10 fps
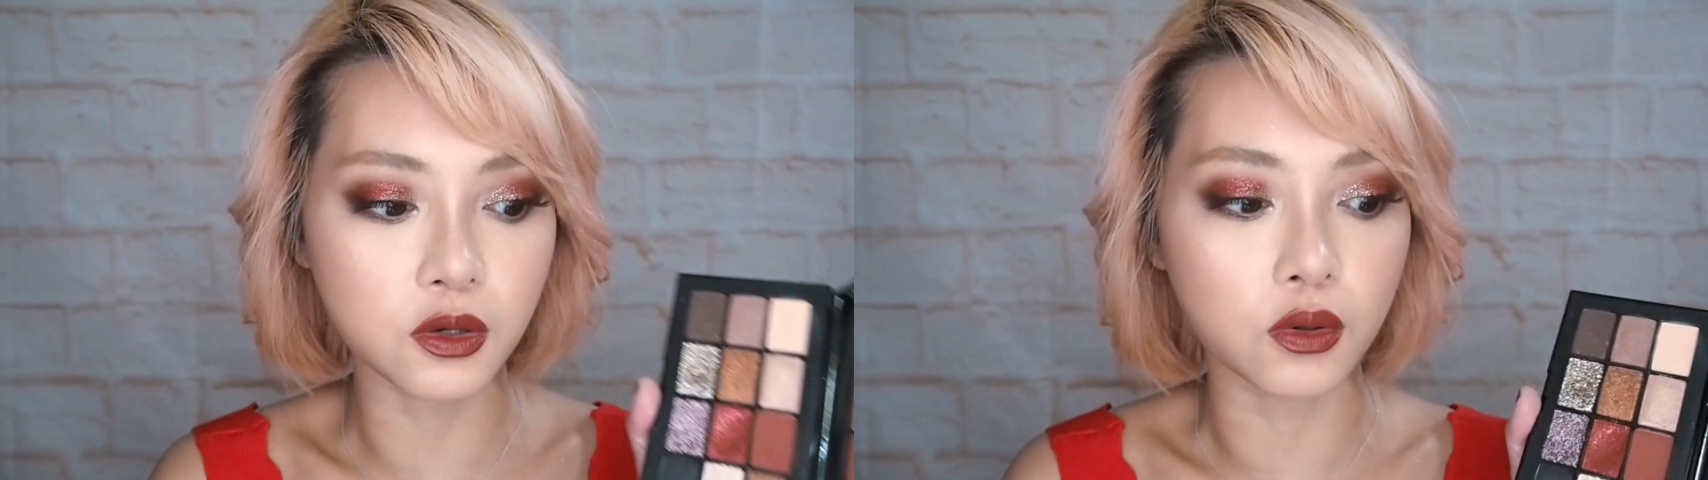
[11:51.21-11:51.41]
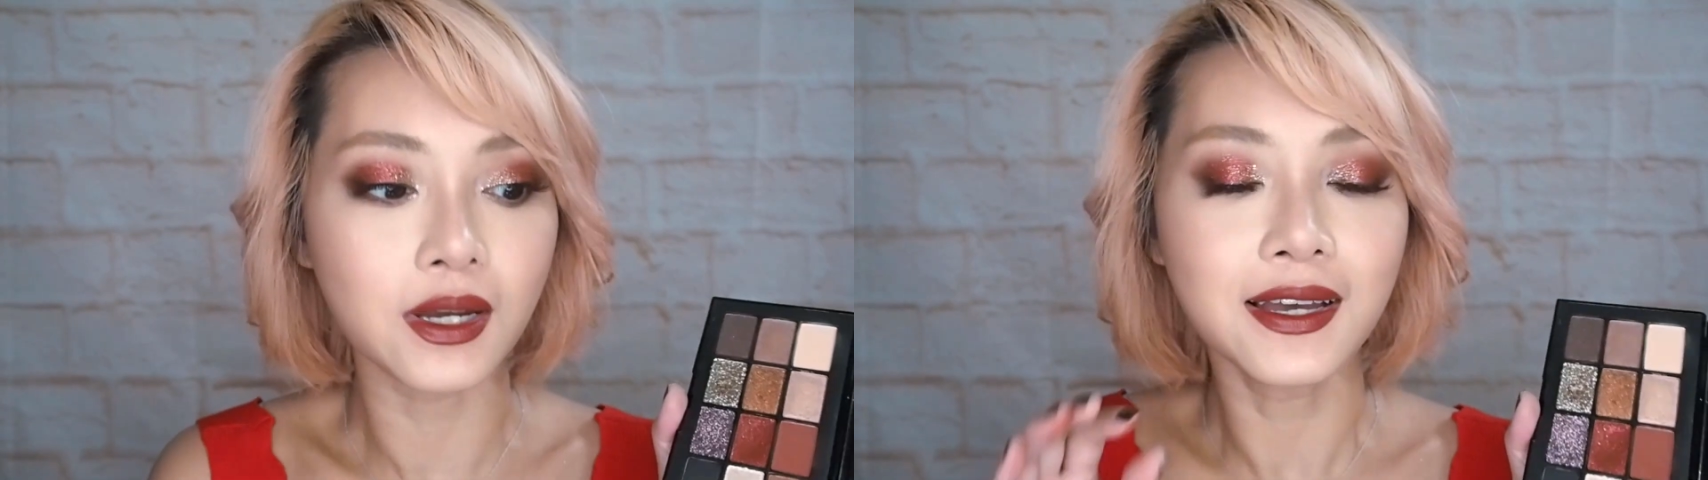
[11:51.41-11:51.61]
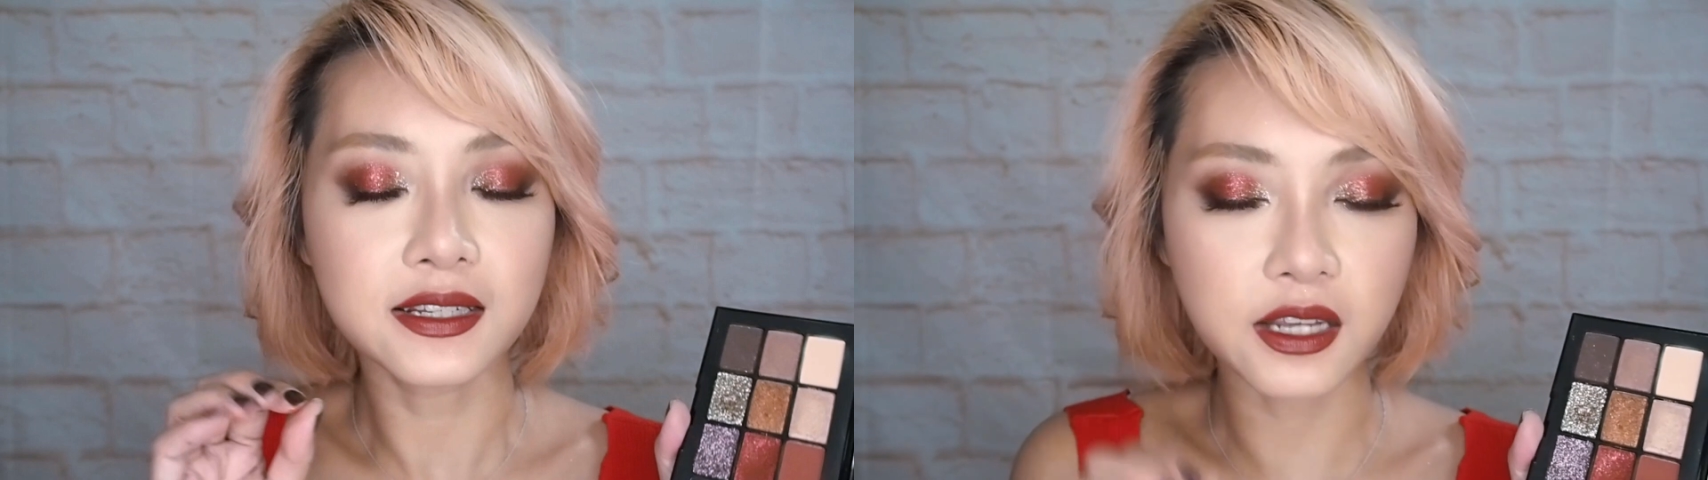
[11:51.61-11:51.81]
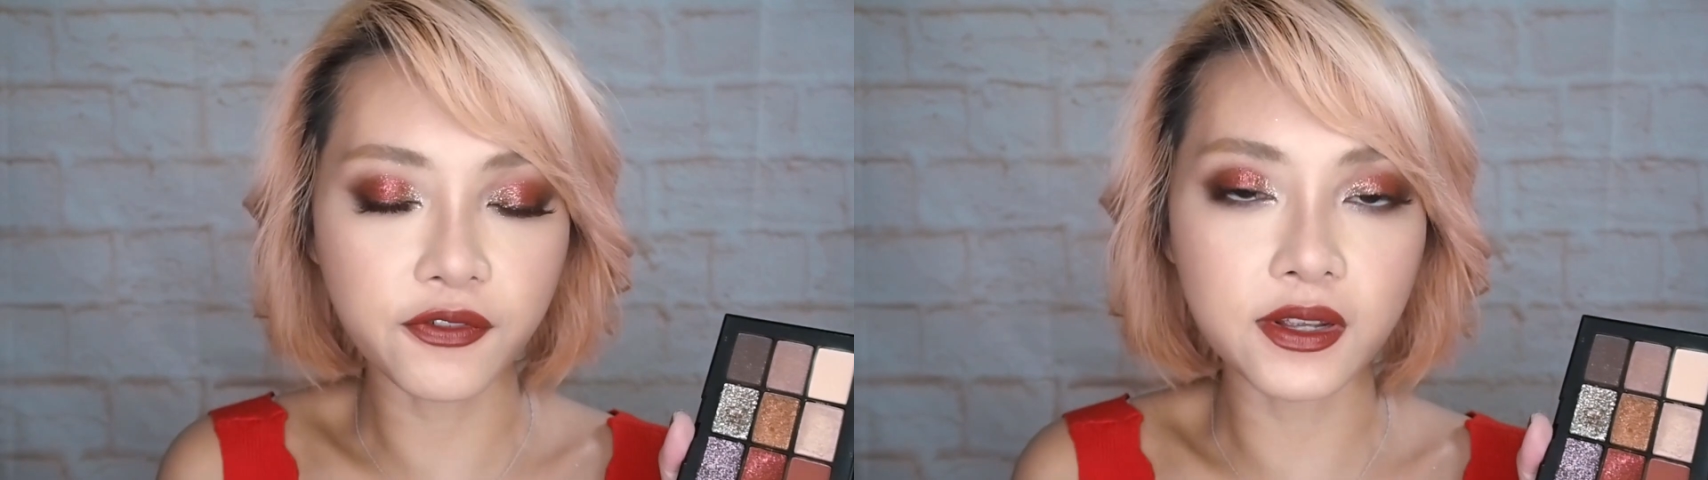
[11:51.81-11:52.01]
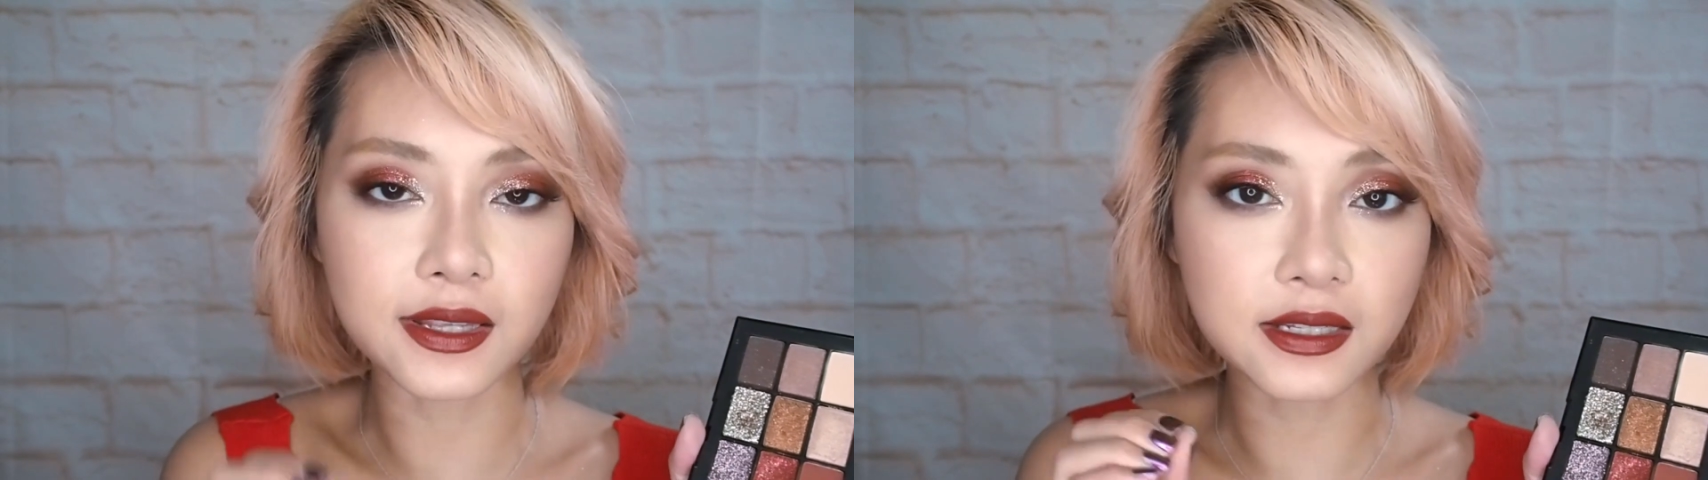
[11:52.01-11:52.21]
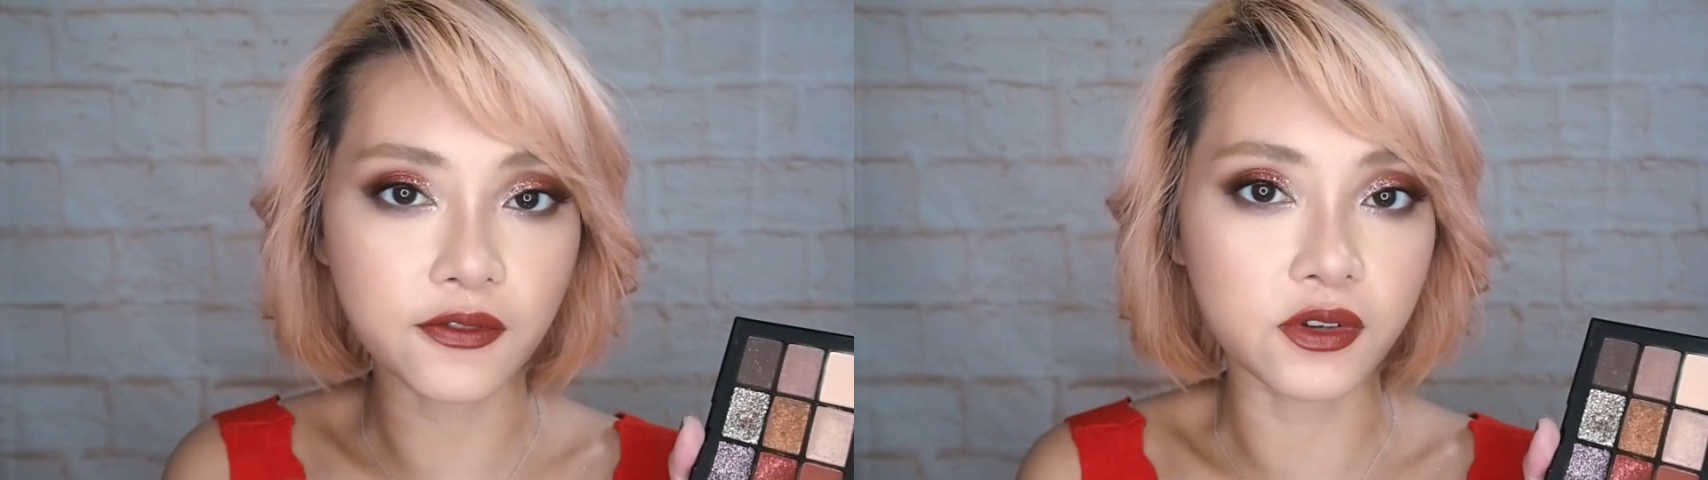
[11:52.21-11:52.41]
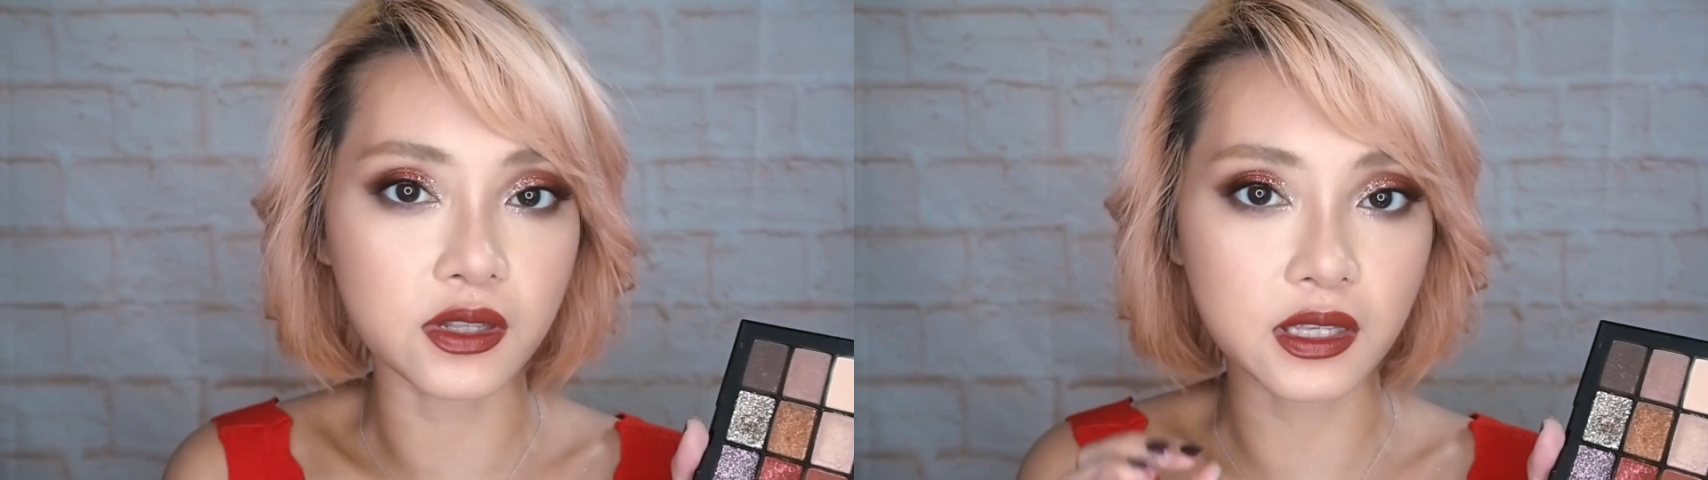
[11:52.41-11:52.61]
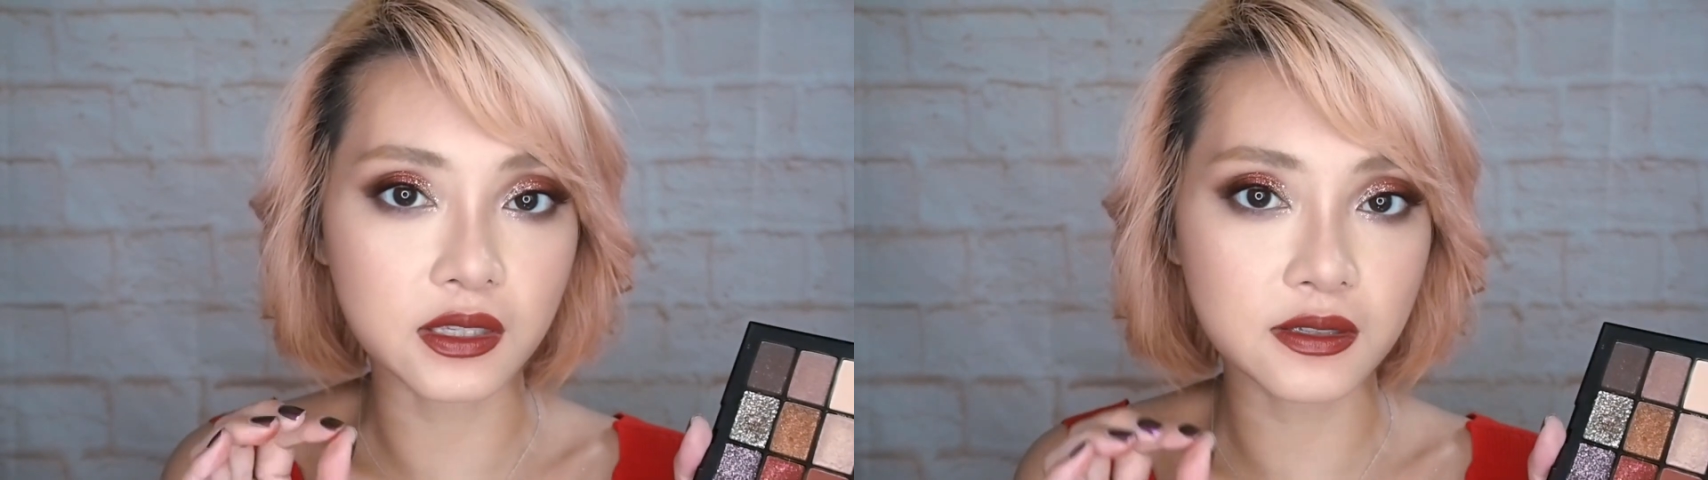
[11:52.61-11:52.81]
So
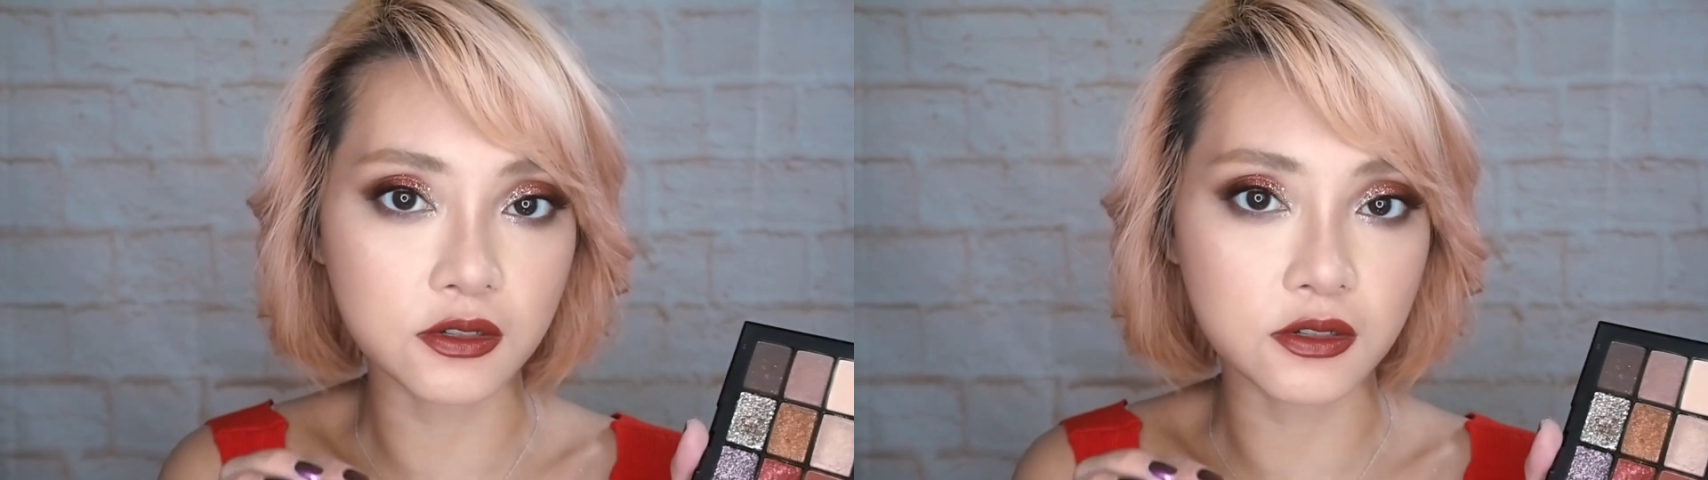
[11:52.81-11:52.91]
definitely